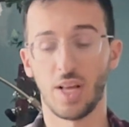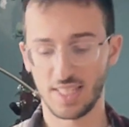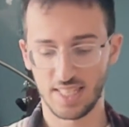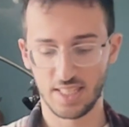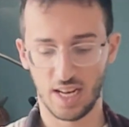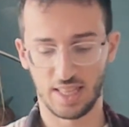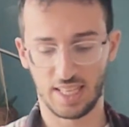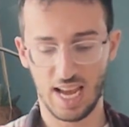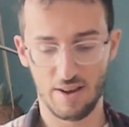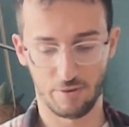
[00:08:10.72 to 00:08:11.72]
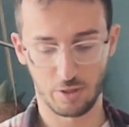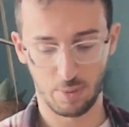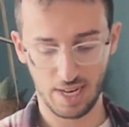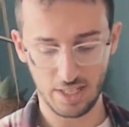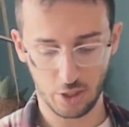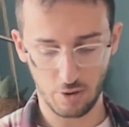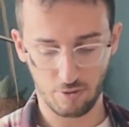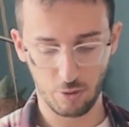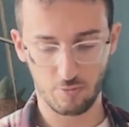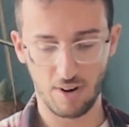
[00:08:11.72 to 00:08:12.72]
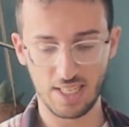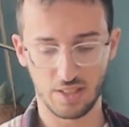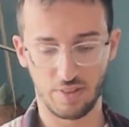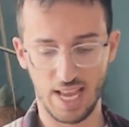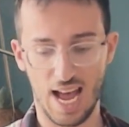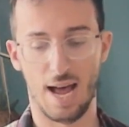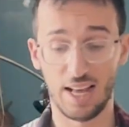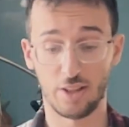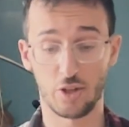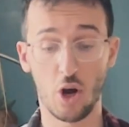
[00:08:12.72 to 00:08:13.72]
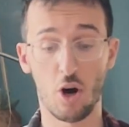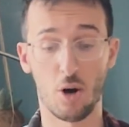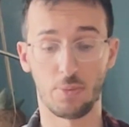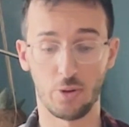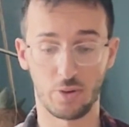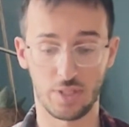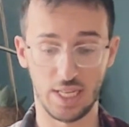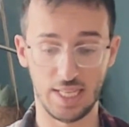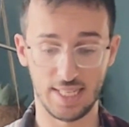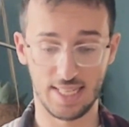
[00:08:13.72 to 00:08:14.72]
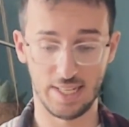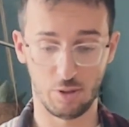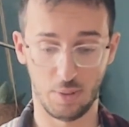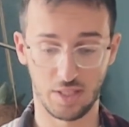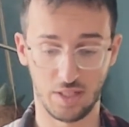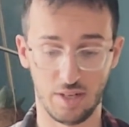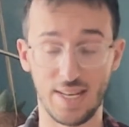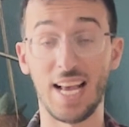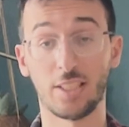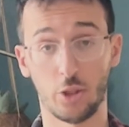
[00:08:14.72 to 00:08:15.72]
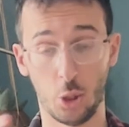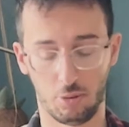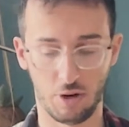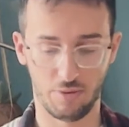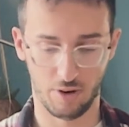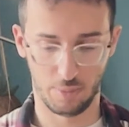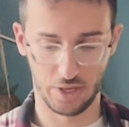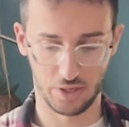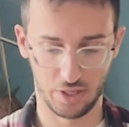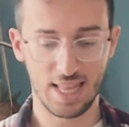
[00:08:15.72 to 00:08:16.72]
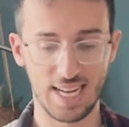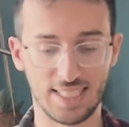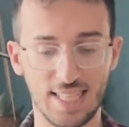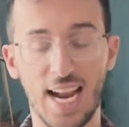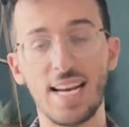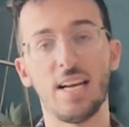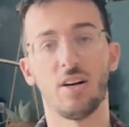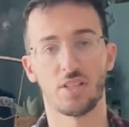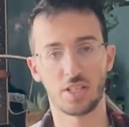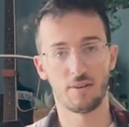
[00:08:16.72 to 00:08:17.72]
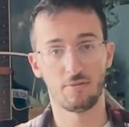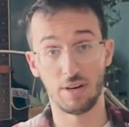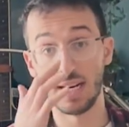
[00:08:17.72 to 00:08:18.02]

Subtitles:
that's inside the canvas, but let's go through the rest of the app. At the top, you'll see this little button next to your profile picture. That is the daily art discovery.